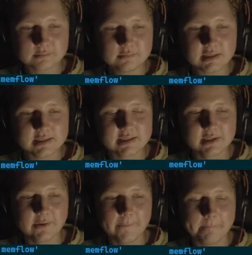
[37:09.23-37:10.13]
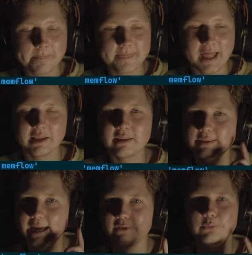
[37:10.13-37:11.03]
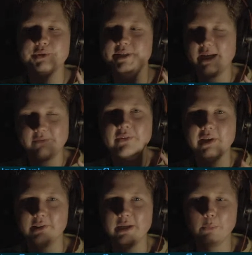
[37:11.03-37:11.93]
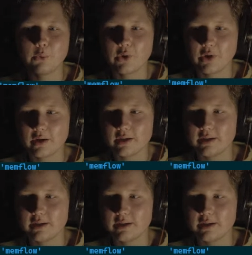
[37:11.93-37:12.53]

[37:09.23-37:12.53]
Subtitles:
So that would definitely work,